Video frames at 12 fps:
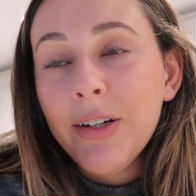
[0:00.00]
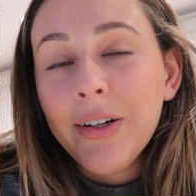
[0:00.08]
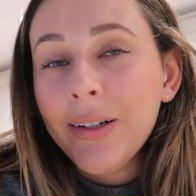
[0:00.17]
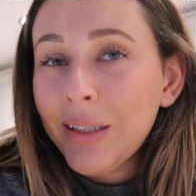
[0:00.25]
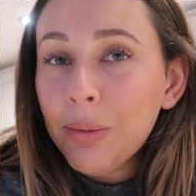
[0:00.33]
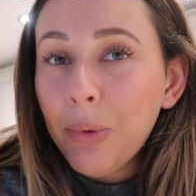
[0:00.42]

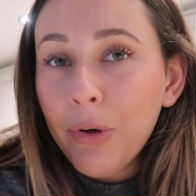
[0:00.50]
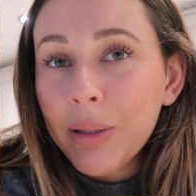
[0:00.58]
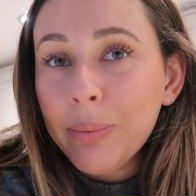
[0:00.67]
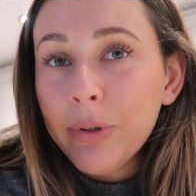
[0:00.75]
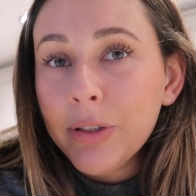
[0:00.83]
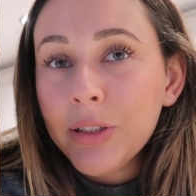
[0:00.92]
her little boy.
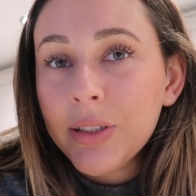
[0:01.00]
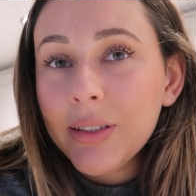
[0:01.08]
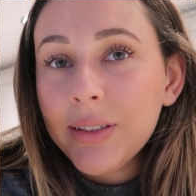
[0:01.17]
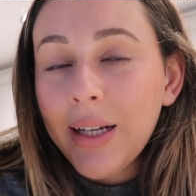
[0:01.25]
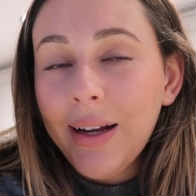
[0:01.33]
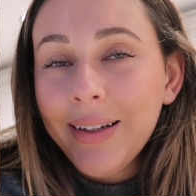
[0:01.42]
But
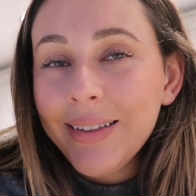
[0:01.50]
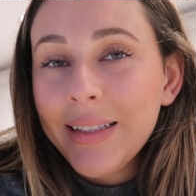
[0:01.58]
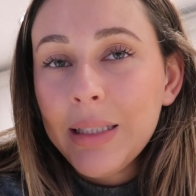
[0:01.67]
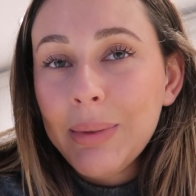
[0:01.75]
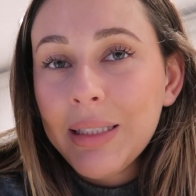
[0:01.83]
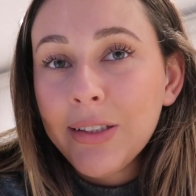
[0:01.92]
yeah,
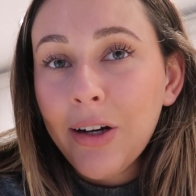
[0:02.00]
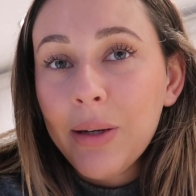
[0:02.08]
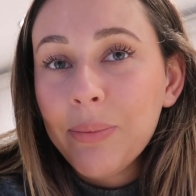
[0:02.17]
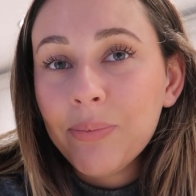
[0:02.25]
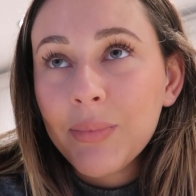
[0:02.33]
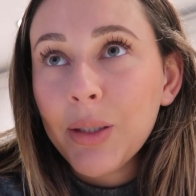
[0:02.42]
in the
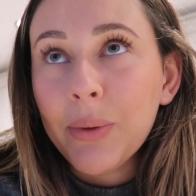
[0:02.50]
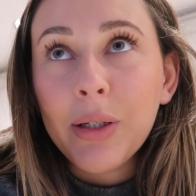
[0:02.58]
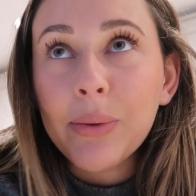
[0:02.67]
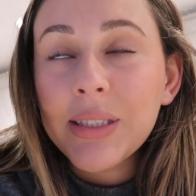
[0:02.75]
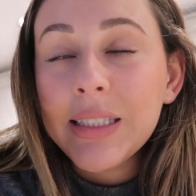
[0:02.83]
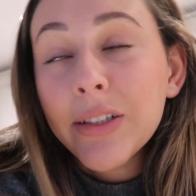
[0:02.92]
meantime, I want
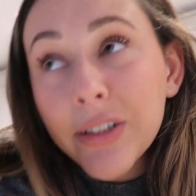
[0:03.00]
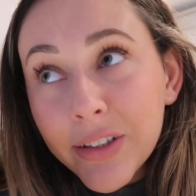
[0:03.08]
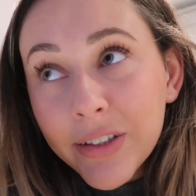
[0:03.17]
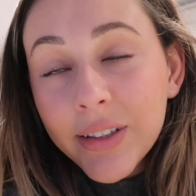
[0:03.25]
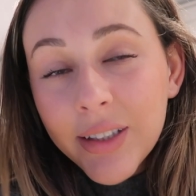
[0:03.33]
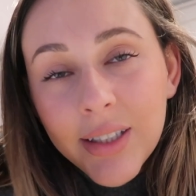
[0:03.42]
to go see
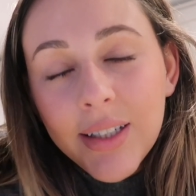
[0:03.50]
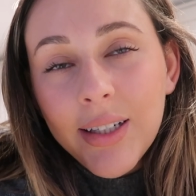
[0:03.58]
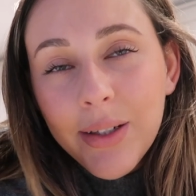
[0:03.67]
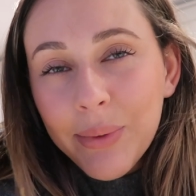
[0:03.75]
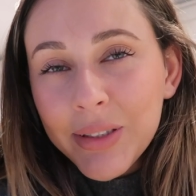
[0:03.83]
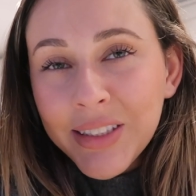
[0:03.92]
her,
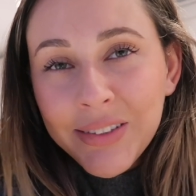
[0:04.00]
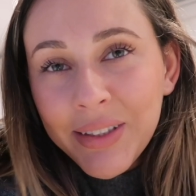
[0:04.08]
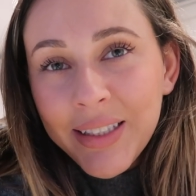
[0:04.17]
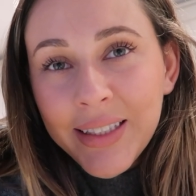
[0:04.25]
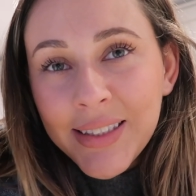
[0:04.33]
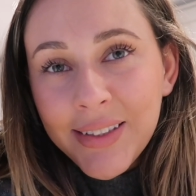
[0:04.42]
which is
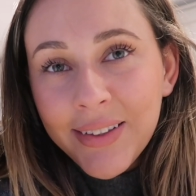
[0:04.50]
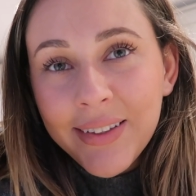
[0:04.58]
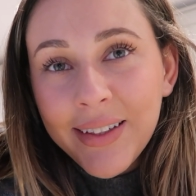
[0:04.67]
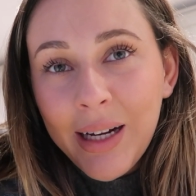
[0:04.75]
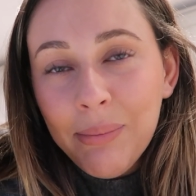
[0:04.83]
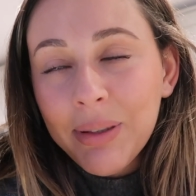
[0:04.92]
really
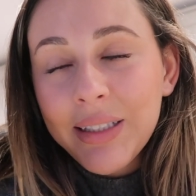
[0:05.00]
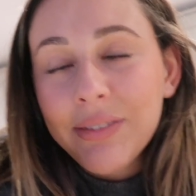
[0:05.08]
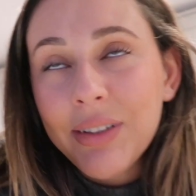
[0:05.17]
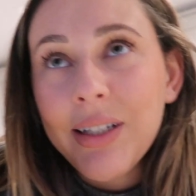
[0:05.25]
exciting. I can't believe